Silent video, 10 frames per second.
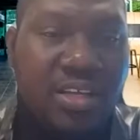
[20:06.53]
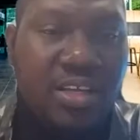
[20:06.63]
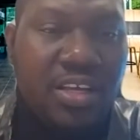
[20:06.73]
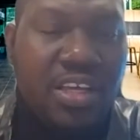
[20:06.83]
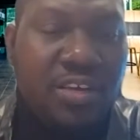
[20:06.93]

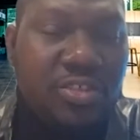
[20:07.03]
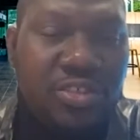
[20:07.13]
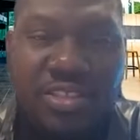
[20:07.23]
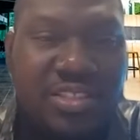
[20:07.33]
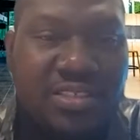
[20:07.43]
was
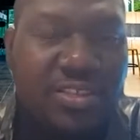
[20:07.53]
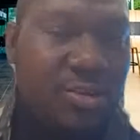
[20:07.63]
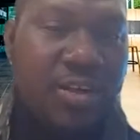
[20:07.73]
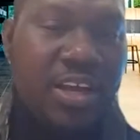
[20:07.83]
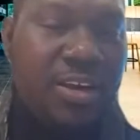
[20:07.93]
just,
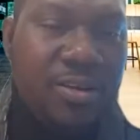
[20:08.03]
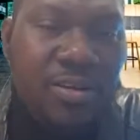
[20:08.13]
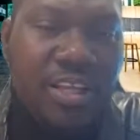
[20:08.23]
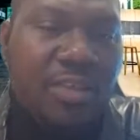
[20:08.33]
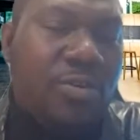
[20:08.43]
a
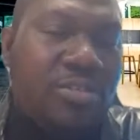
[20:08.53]
colony. It was